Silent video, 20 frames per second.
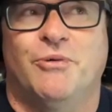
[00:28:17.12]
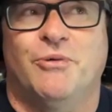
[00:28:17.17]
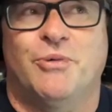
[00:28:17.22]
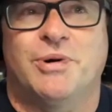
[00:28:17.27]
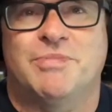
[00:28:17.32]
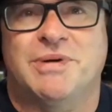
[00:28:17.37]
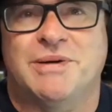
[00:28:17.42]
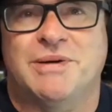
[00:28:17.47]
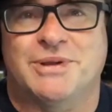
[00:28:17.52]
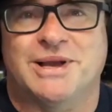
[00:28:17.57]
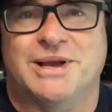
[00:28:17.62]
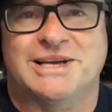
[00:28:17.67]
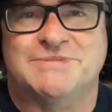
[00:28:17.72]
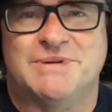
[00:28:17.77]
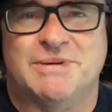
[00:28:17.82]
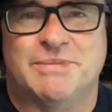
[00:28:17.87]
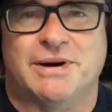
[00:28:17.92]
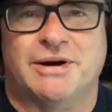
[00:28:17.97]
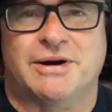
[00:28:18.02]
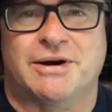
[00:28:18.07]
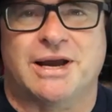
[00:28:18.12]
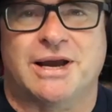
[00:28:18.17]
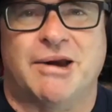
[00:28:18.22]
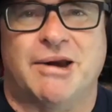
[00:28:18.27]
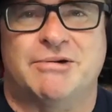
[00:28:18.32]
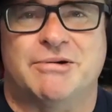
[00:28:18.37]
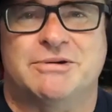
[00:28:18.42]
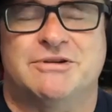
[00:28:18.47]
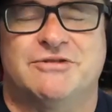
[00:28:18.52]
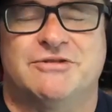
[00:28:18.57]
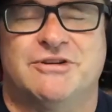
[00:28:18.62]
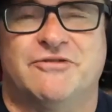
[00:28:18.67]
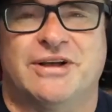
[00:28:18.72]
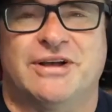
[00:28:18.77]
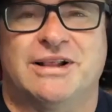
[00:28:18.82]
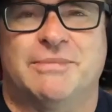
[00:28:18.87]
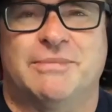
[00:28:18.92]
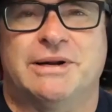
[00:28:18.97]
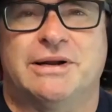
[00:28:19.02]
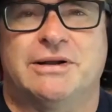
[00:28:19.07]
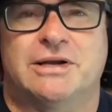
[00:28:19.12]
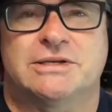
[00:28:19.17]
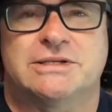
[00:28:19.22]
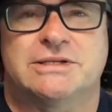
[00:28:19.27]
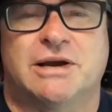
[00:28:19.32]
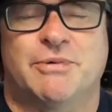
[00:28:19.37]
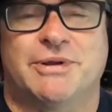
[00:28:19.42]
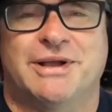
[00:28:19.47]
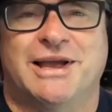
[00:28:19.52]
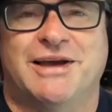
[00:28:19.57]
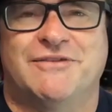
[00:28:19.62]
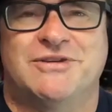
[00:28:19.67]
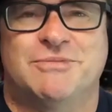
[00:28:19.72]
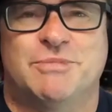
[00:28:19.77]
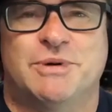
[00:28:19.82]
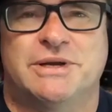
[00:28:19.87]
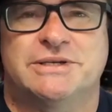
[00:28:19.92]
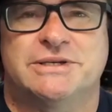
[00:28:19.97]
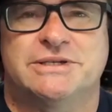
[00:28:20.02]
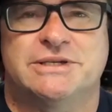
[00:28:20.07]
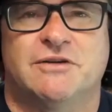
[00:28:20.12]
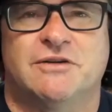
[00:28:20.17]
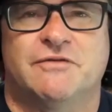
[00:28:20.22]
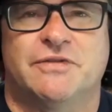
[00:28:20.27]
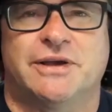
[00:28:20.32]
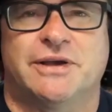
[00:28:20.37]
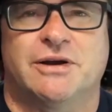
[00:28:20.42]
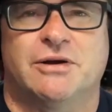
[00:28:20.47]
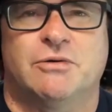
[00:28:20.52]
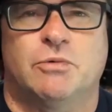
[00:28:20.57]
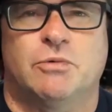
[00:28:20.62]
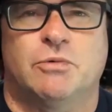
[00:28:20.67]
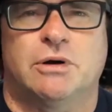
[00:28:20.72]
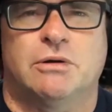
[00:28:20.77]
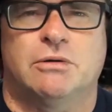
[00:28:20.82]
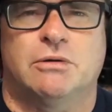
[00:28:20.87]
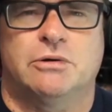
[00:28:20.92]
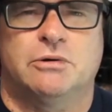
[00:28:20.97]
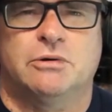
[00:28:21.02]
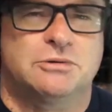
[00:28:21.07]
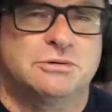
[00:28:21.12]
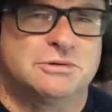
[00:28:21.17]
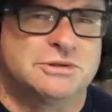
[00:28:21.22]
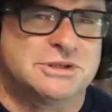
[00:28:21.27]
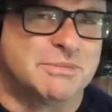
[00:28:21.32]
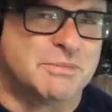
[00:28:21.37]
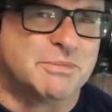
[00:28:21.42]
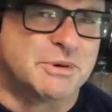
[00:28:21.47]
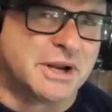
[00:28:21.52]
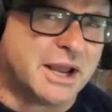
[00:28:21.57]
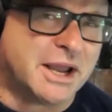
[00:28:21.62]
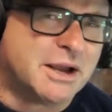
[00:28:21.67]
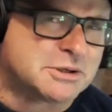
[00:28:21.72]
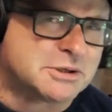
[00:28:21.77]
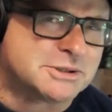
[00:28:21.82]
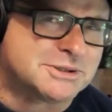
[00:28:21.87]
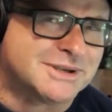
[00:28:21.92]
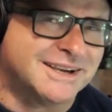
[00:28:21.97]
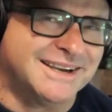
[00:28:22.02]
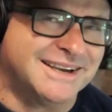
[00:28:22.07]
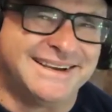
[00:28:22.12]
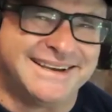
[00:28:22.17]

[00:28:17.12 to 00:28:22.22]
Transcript: people ask me about character development, and I say, well, you have to be yourself, they go, well, you're somebody else.